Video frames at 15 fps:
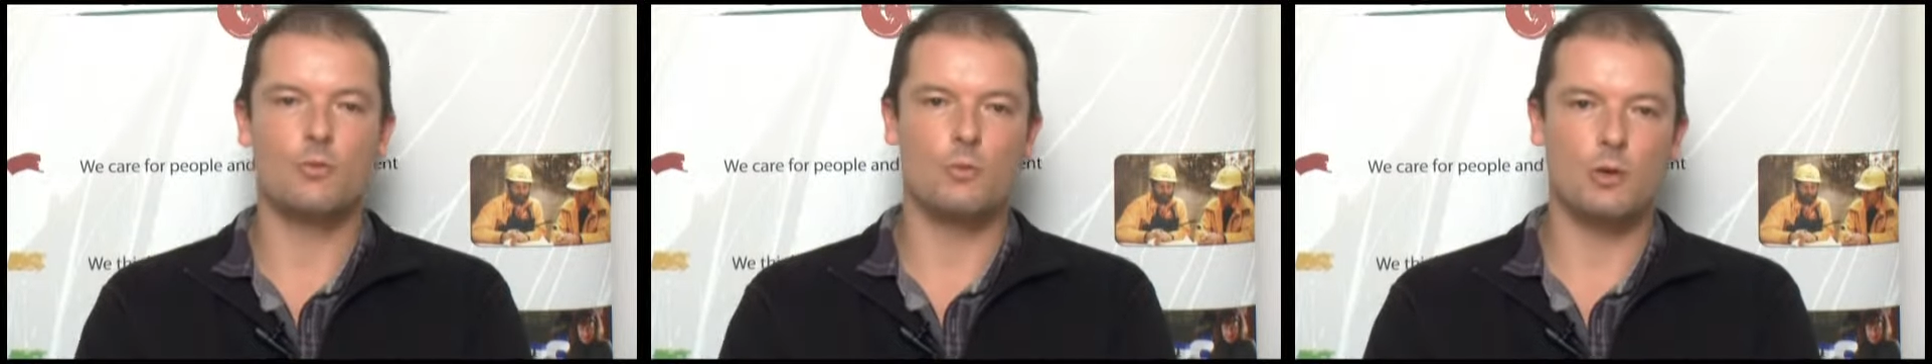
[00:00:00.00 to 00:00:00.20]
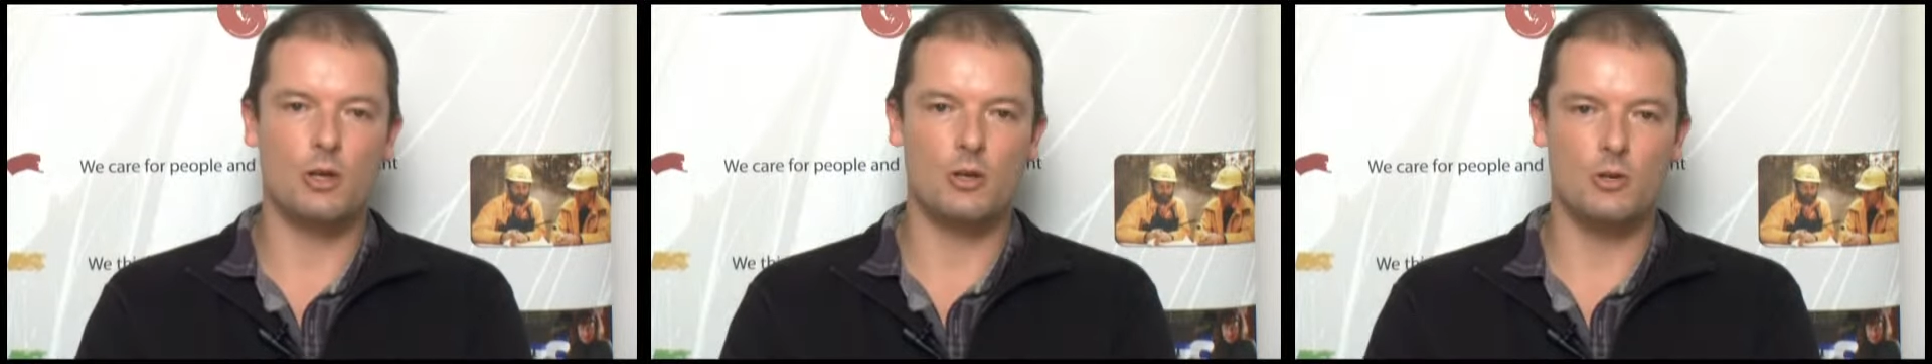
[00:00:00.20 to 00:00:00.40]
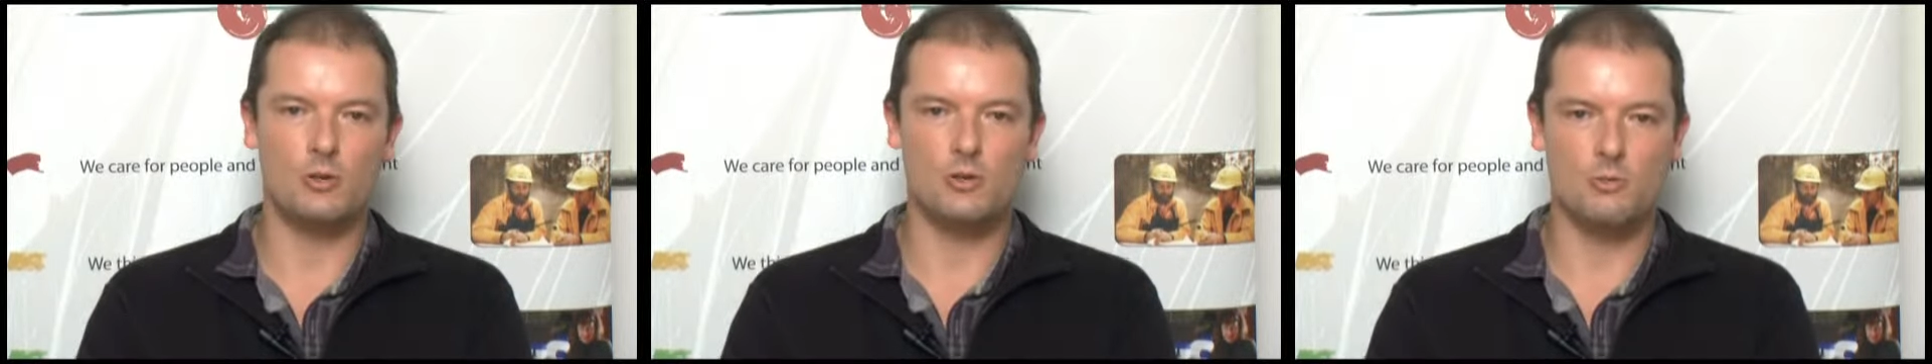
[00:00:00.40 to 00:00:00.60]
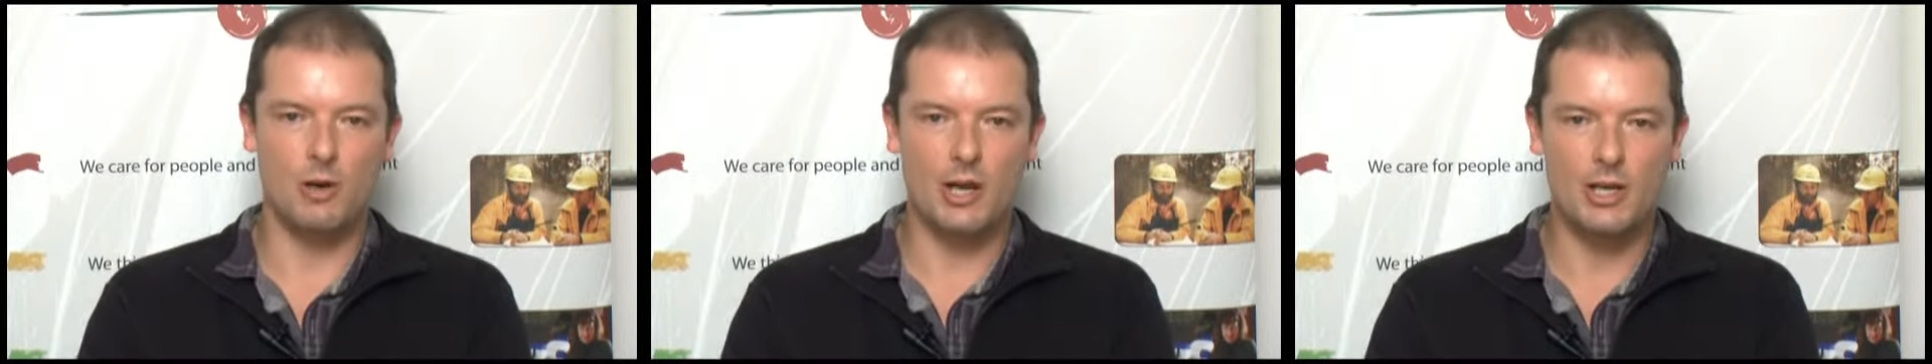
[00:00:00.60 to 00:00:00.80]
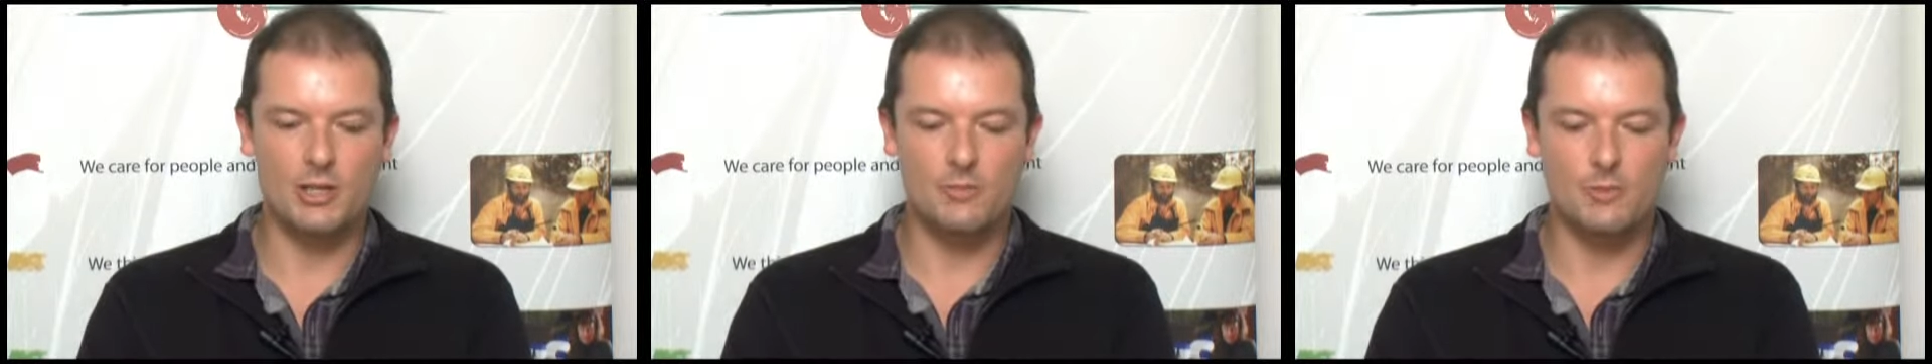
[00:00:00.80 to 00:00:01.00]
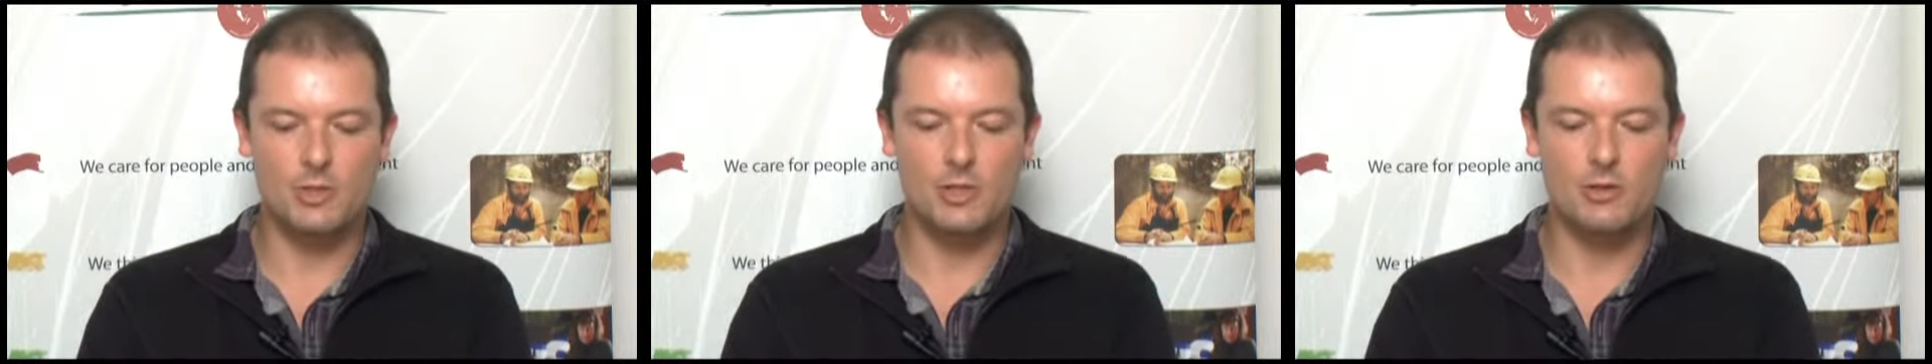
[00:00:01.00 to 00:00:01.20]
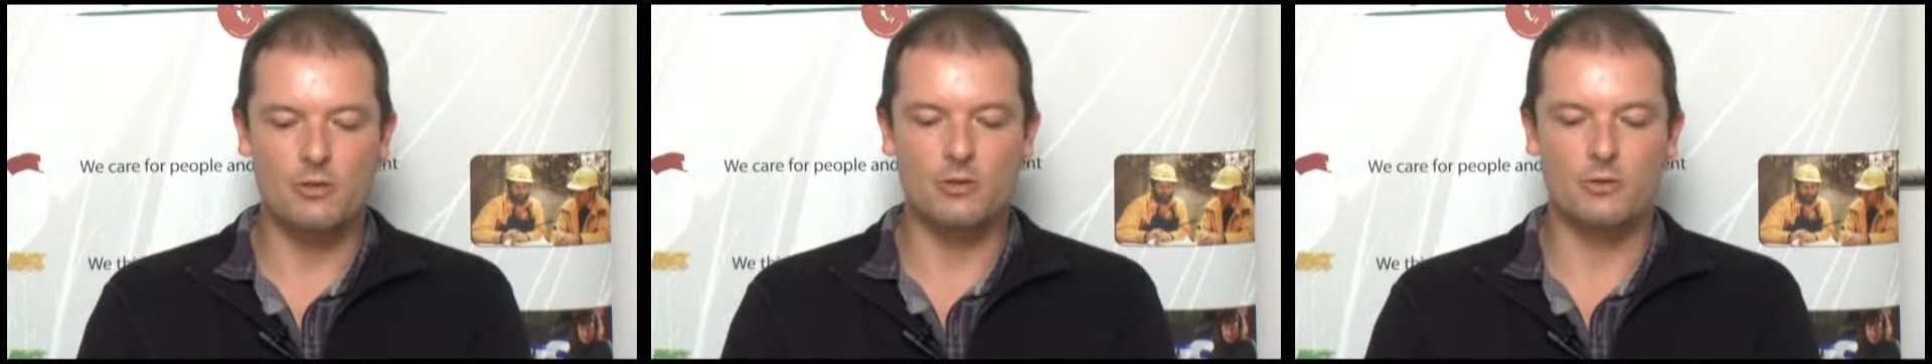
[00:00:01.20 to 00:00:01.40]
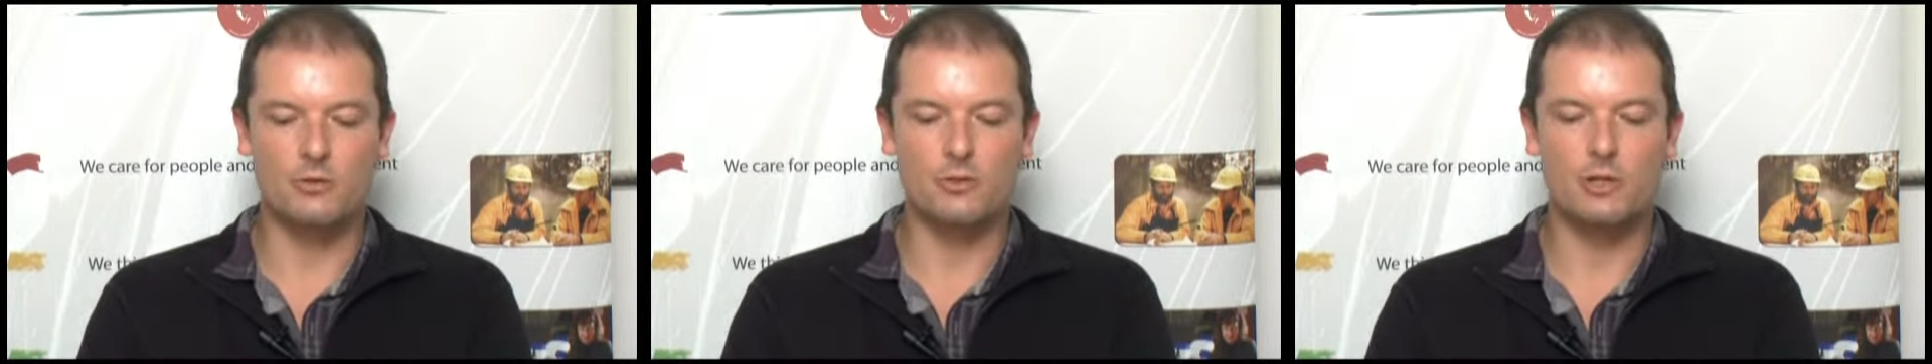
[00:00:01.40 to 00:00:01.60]
we can use a range of
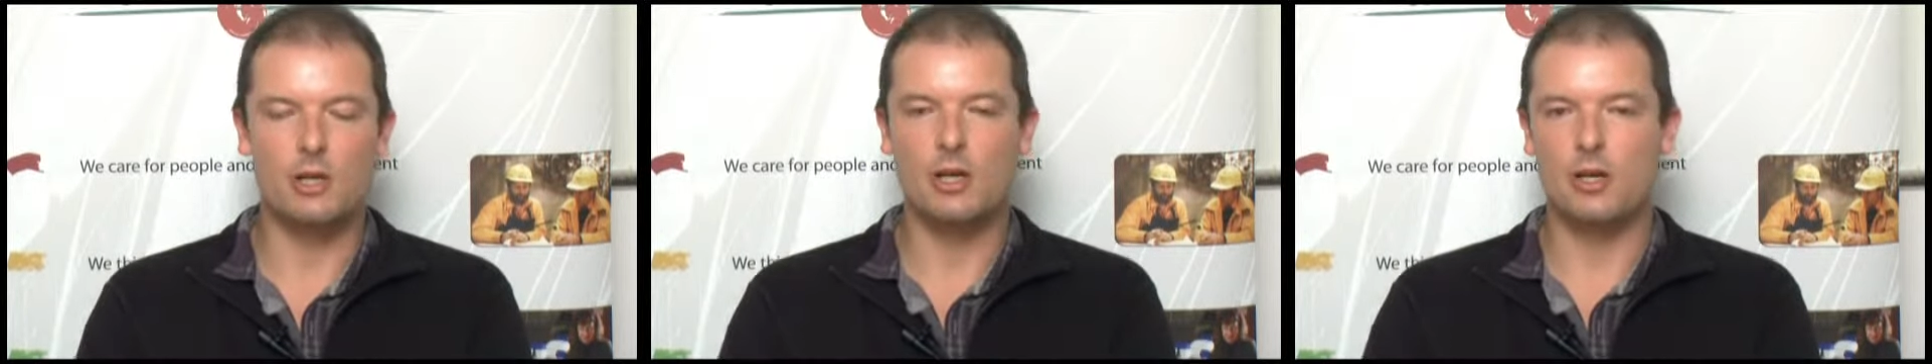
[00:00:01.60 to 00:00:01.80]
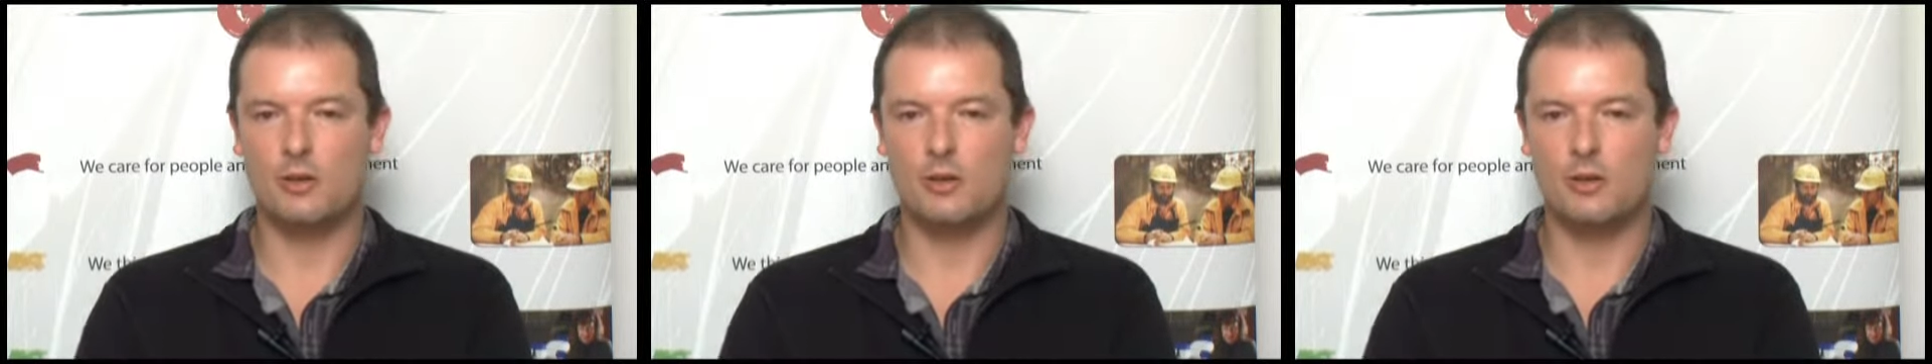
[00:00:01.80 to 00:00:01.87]
materials.